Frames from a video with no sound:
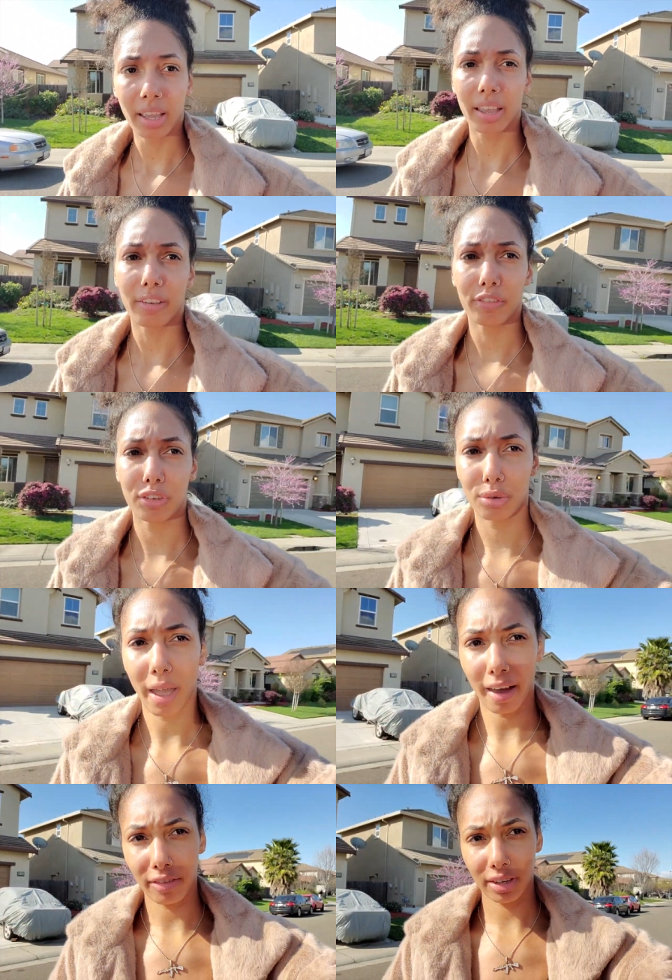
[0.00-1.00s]
If you
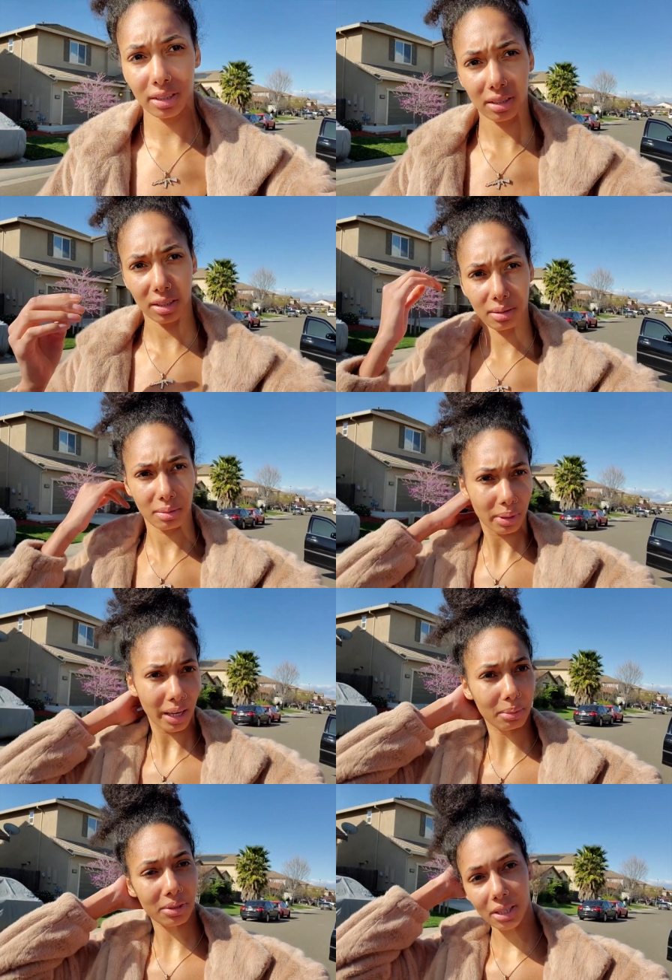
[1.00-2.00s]
haven't been
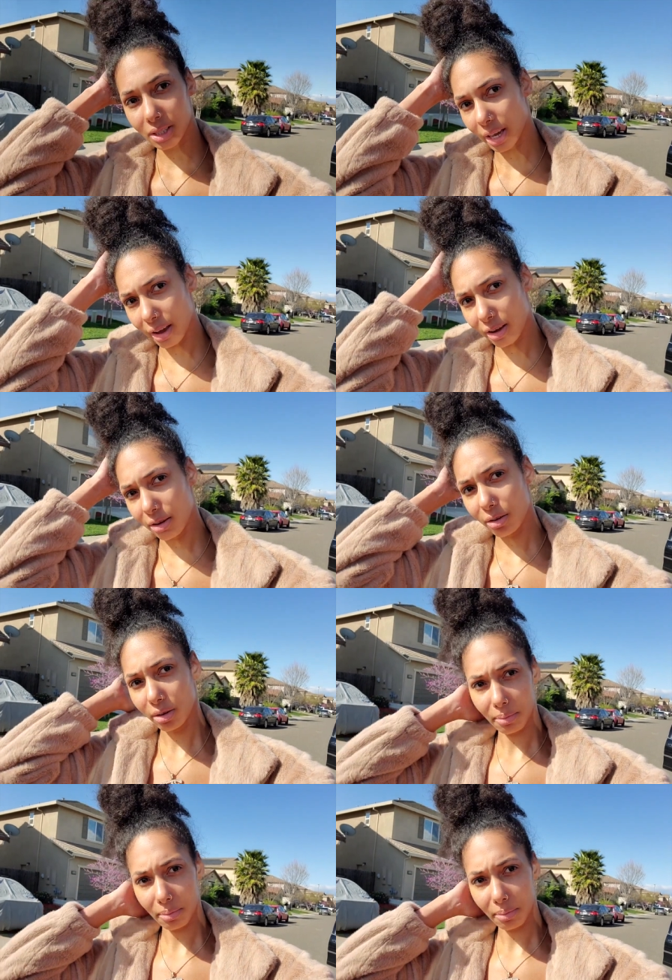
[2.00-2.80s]
able to tell,